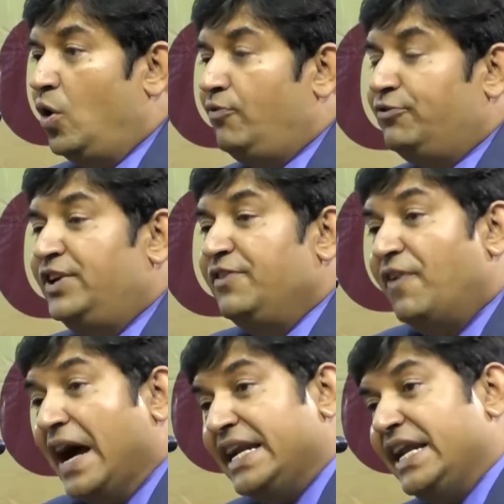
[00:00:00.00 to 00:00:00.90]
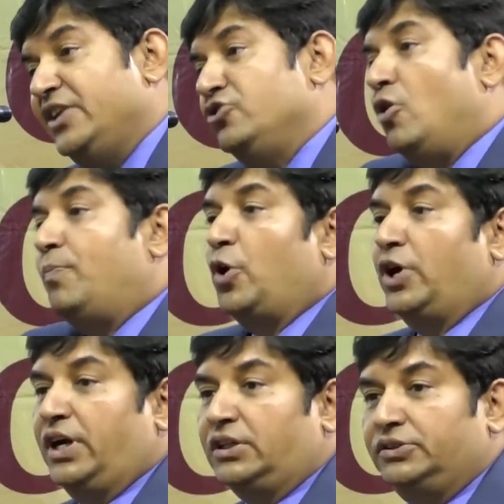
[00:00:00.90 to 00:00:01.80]
of defining your
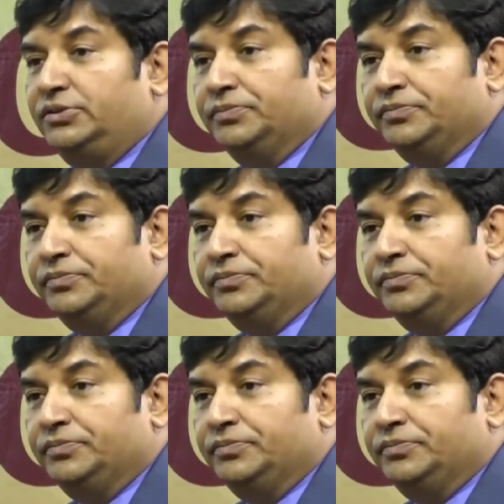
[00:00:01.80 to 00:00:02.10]
product.